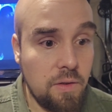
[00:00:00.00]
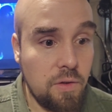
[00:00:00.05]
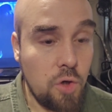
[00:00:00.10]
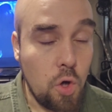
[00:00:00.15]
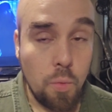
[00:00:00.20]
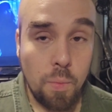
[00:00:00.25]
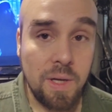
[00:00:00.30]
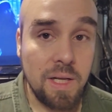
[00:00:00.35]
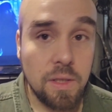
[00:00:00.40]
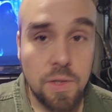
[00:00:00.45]

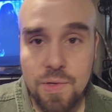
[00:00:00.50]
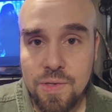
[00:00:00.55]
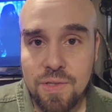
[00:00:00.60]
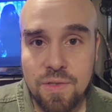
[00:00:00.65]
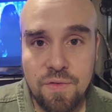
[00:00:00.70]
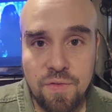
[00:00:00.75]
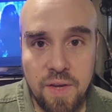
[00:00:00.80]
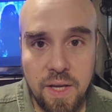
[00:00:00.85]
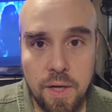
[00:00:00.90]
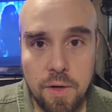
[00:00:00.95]
nobody
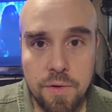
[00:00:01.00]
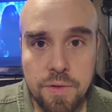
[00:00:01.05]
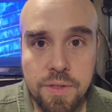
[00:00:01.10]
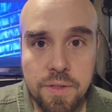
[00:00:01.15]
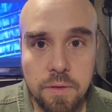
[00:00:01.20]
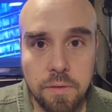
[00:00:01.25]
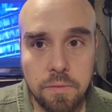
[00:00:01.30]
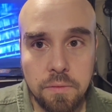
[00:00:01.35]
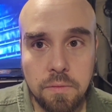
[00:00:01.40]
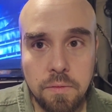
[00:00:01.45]
loses
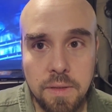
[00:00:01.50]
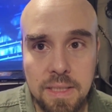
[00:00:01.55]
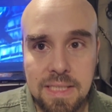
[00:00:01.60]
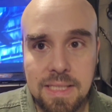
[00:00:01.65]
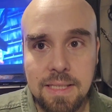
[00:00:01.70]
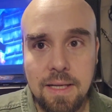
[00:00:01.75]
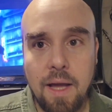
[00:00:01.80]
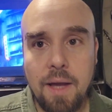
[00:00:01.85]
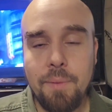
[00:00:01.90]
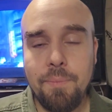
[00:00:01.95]
fingers
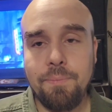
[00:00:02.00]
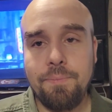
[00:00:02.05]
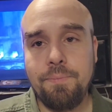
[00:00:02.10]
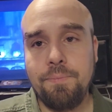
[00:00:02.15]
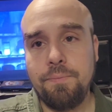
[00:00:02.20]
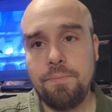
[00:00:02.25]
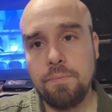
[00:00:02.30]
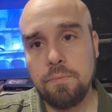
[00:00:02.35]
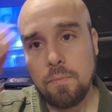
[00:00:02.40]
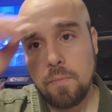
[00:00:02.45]
this time
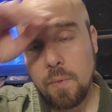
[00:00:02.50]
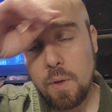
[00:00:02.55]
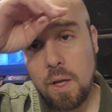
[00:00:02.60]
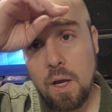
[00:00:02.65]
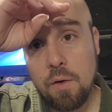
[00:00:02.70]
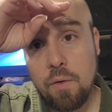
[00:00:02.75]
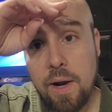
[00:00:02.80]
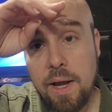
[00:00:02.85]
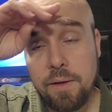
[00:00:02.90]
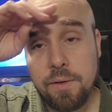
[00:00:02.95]

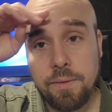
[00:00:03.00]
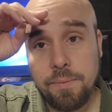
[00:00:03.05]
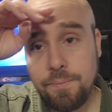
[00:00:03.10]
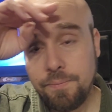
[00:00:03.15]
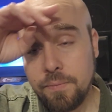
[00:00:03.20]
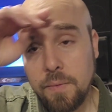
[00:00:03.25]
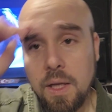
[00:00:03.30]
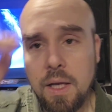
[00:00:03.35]
around.